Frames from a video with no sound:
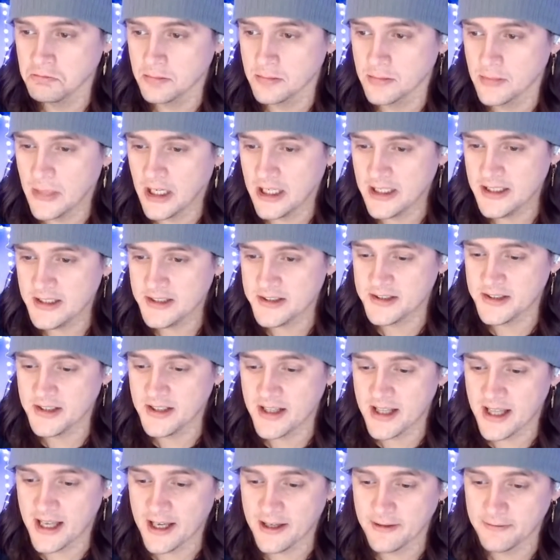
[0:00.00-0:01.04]
I did see
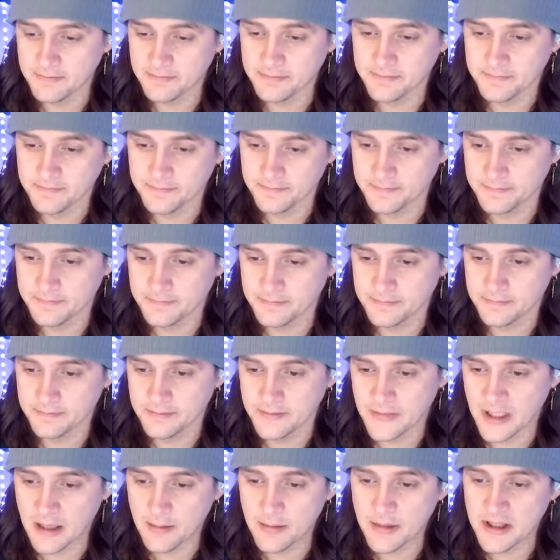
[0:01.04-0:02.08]
that.
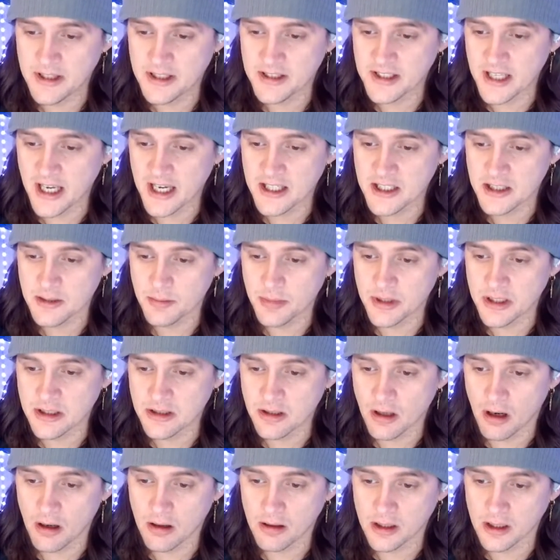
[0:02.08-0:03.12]
But, I mean, this agent been
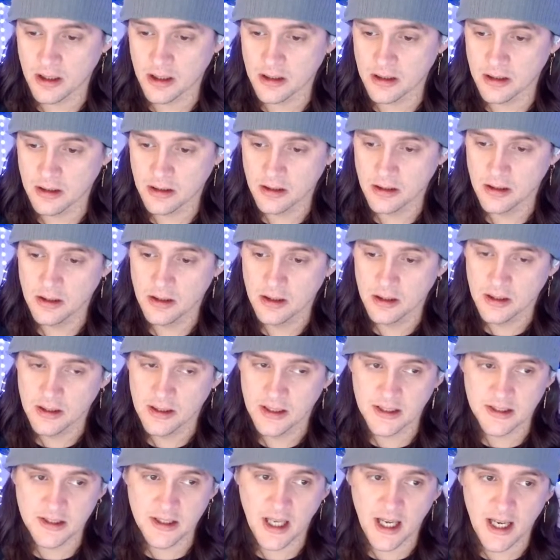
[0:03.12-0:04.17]
talking.
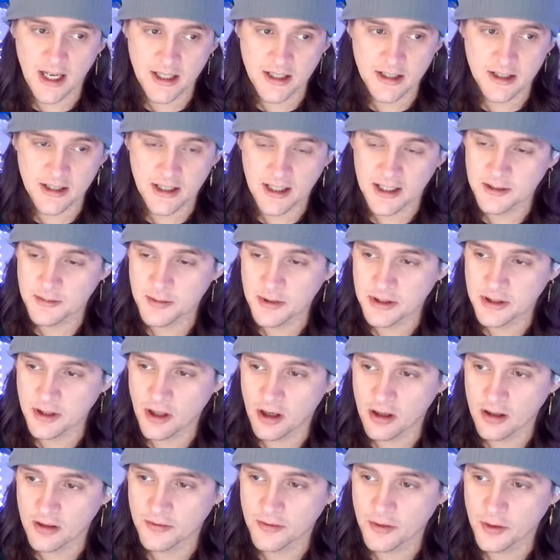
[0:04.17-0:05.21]
This agent has been
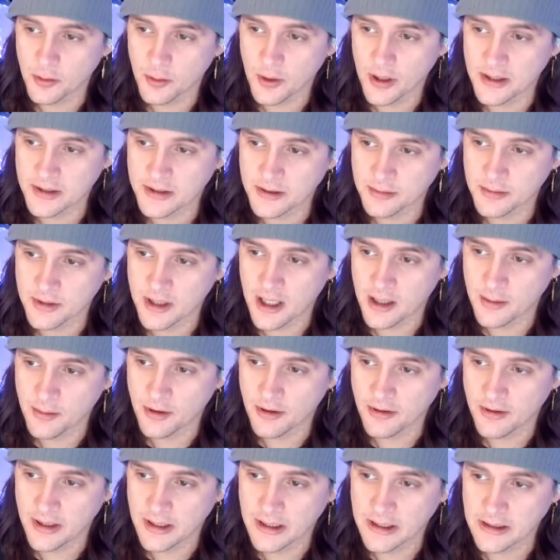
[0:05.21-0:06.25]
talking for quite some time
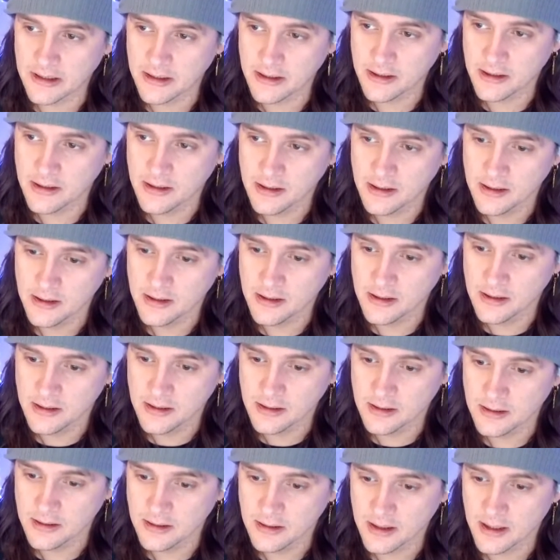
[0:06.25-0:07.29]
already.
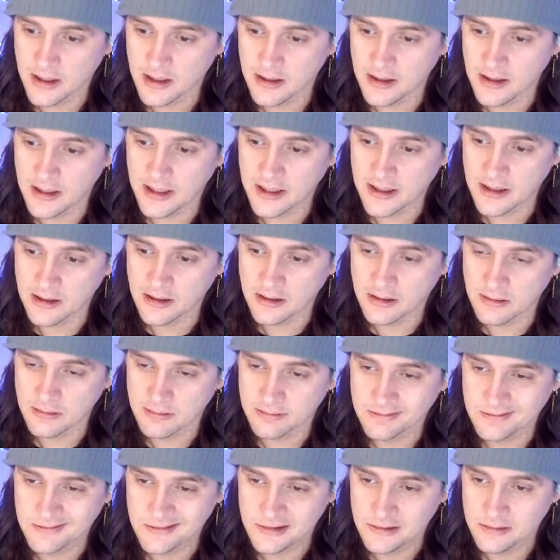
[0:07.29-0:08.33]
Kind of like,
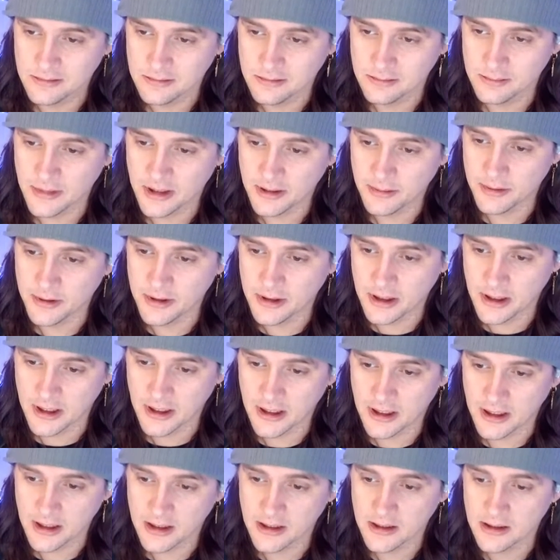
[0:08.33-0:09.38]
maybe,
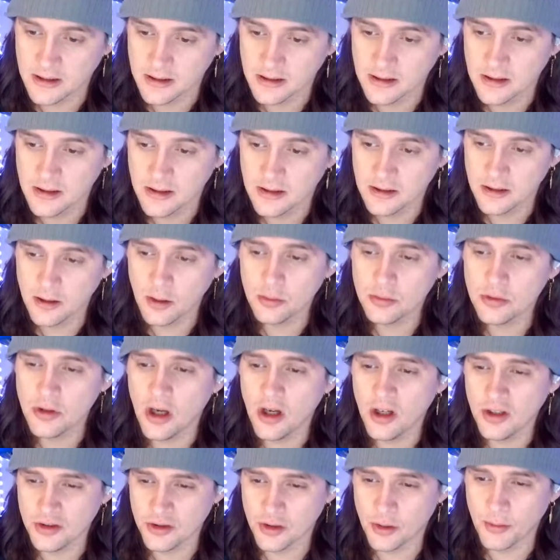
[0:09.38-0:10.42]
don't
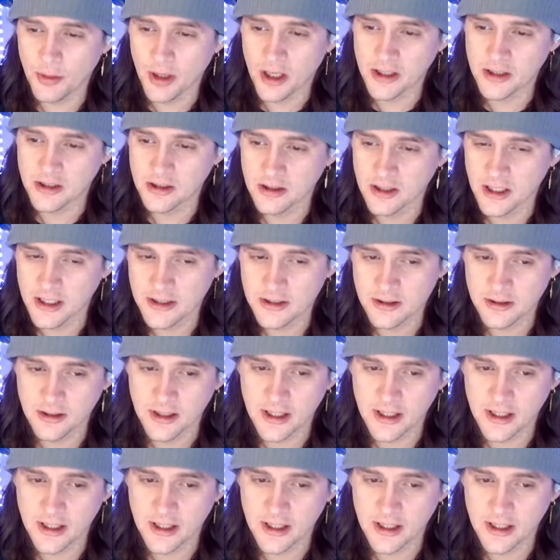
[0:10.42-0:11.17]
talk so much. Let's